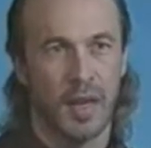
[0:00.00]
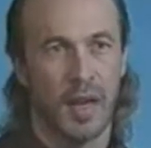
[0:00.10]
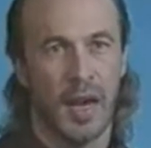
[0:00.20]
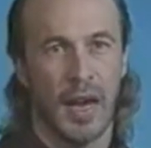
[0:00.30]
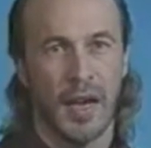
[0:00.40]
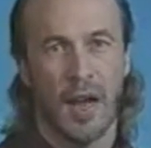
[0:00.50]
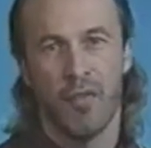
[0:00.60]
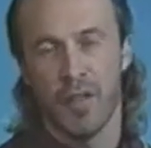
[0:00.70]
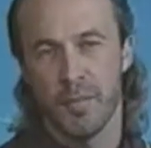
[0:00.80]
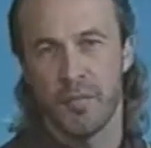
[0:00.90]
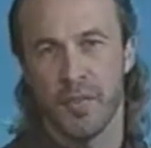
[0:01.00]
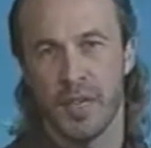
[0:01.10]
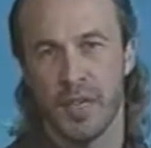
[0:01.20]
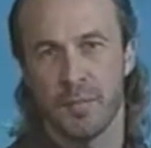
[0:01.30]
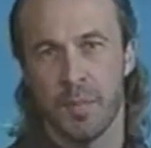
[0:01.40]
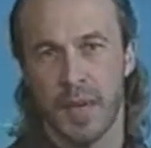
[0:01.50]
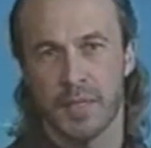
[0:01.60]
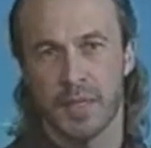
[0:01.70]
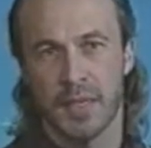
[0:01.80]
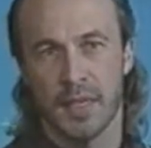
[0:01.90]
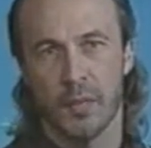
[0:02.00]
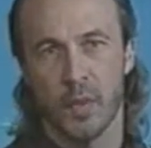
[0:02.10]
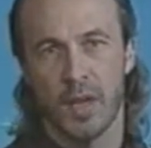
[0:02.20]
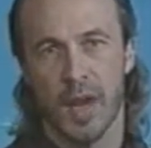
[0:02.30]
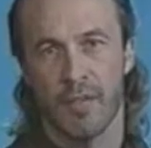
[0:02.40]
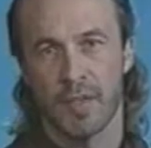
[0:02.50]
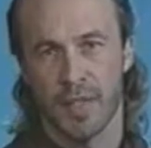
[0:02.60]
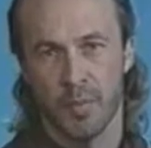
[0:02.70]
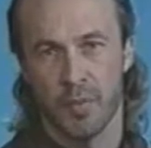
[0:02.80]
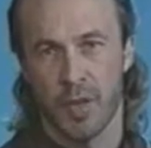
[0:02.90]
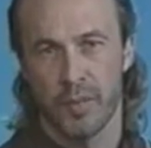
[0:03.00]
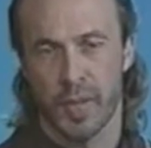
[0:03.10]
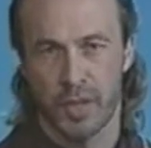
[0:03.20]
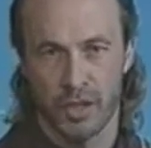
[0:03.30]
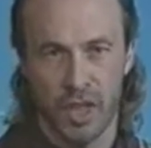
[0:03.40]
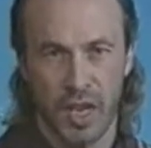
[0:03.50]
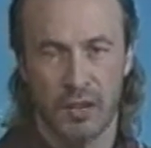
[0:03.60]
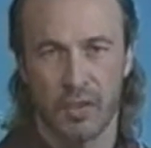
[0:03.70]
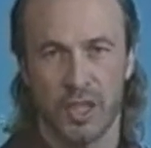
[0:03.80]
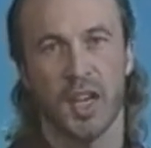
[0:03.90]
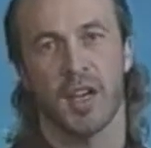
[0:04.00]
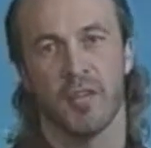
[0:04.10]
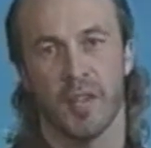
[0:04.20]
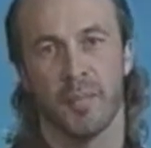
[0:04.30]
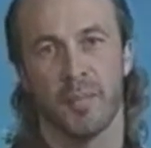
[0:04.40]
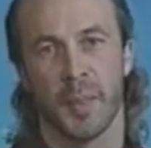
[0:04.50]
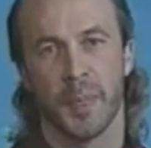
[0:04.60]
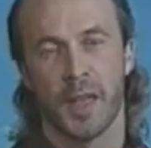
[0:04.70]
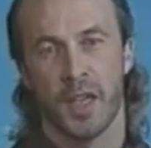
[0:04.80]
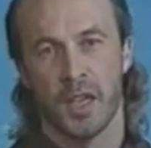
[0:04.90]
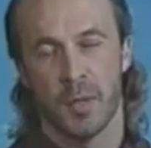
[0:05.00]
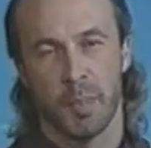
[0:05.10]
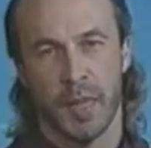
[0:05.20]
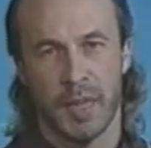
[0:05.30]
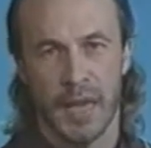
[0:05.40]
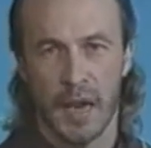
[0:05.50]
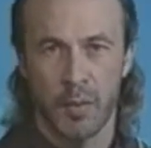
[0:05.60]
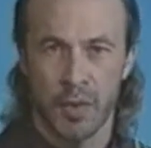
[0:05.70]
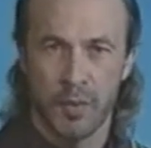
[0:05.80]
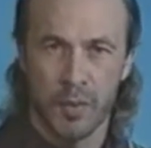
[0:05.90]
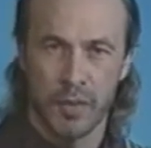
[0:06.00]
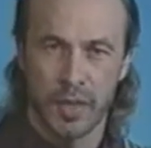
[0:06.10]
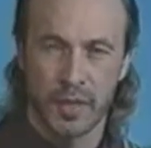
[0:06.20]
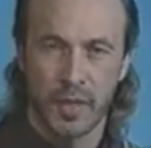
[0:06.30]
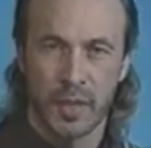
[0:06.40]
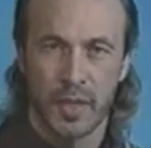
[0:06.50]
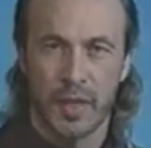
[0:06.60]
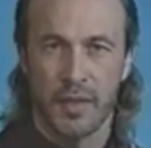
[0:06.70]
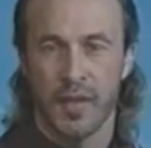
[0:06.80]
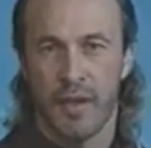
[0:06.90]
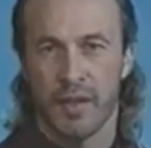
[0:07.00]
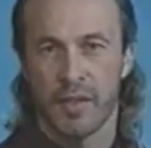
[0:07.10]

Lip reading: And a rhythm fill is basically when you have a simple rhythm, like a check or a checker rhythm. You're playing down with the music. There are